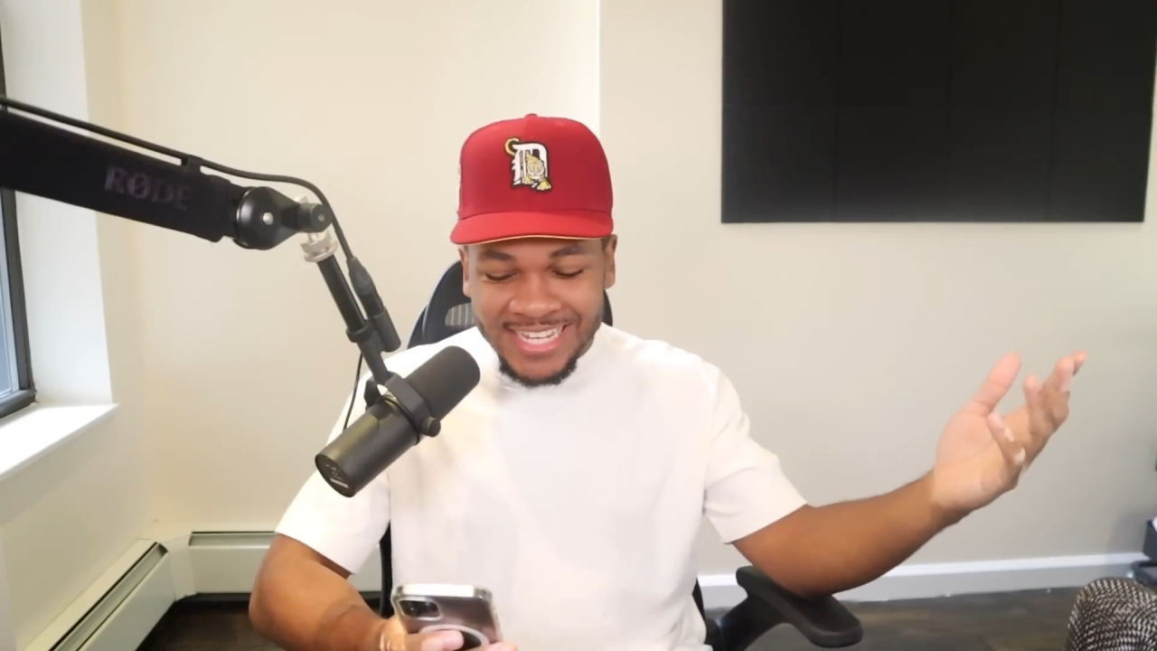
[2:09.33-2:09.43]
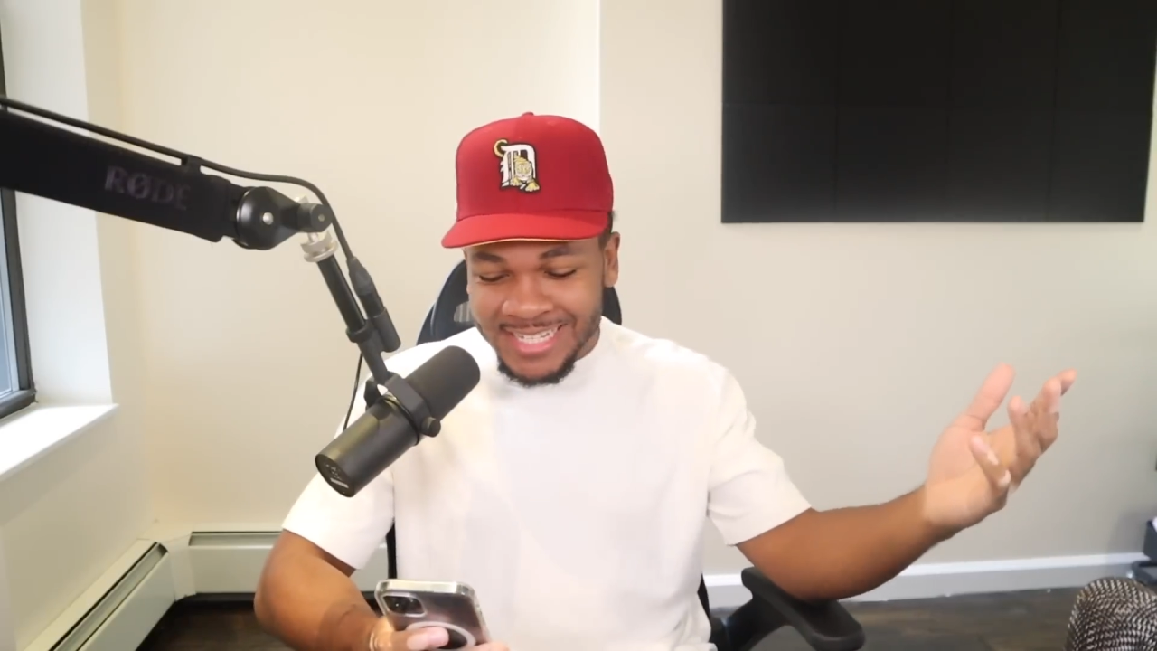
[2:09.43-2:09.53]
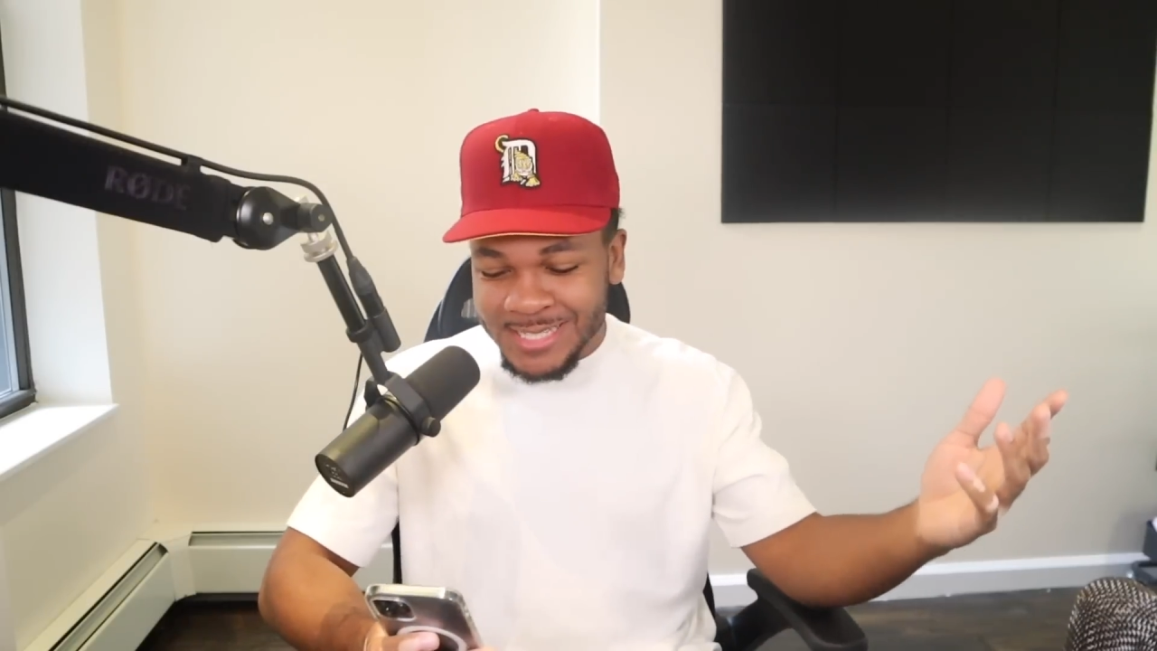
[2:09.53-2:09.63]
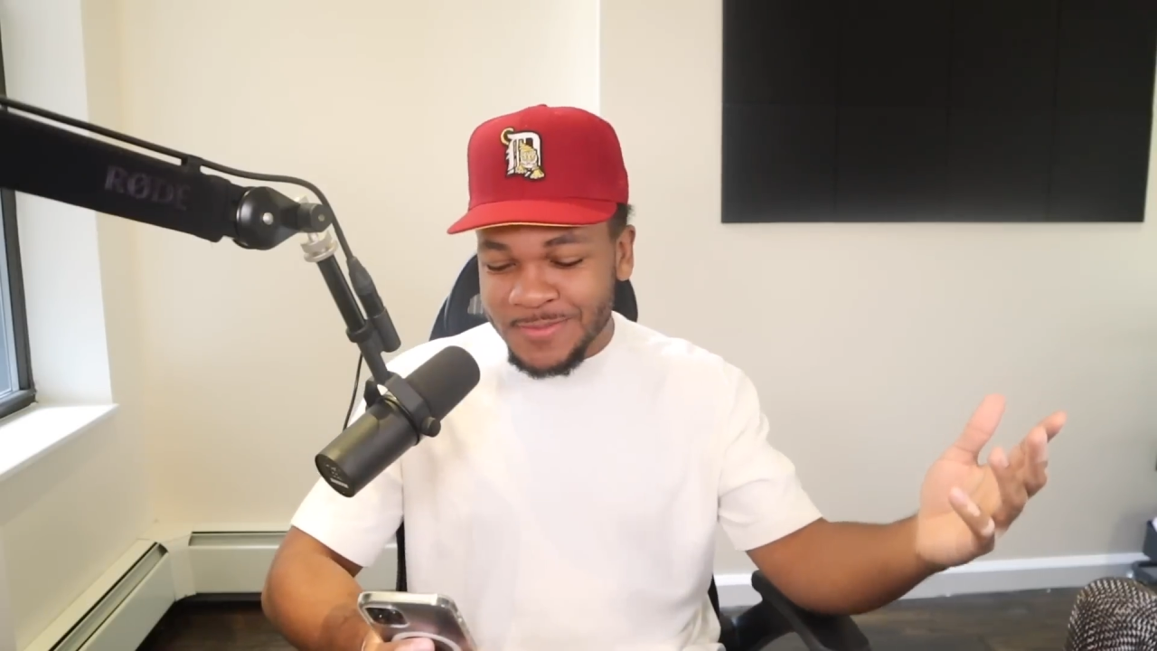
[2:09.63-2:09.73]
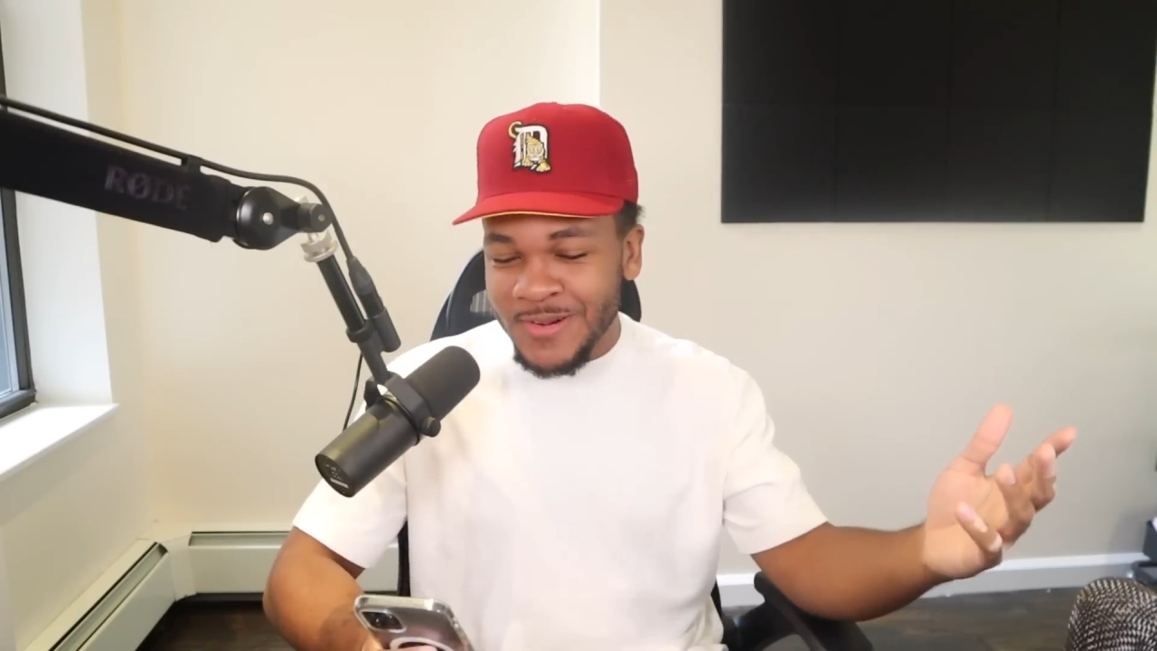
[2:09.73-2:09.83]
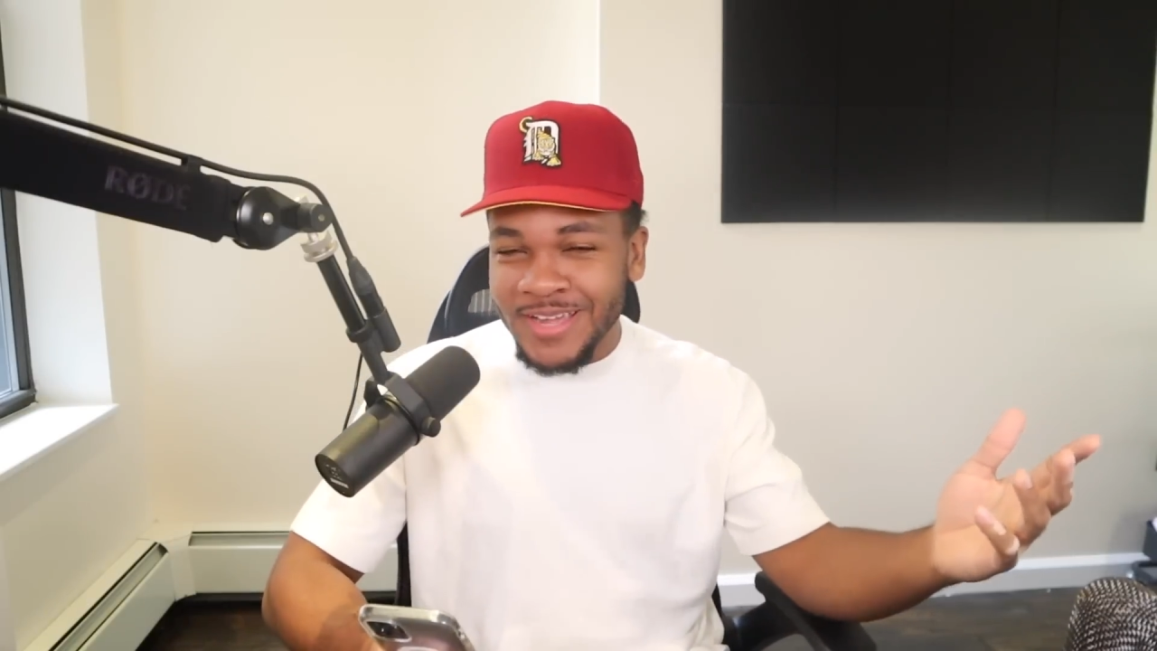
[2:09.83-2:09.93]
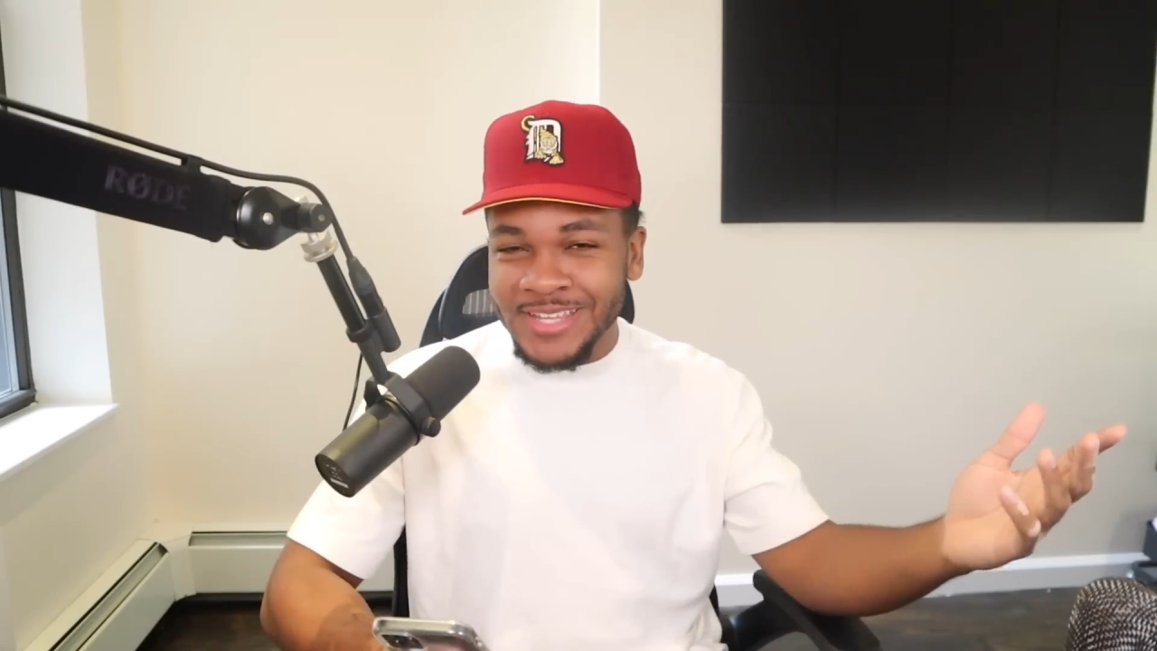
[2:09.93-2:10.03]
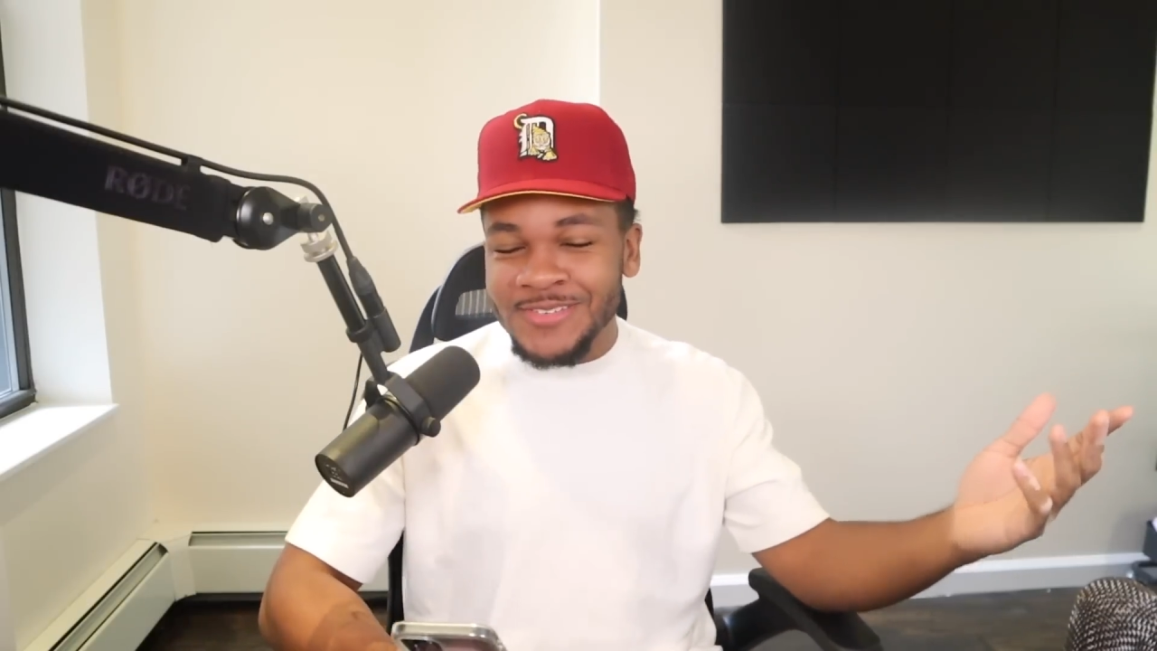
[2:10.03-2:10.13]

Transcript: At this point,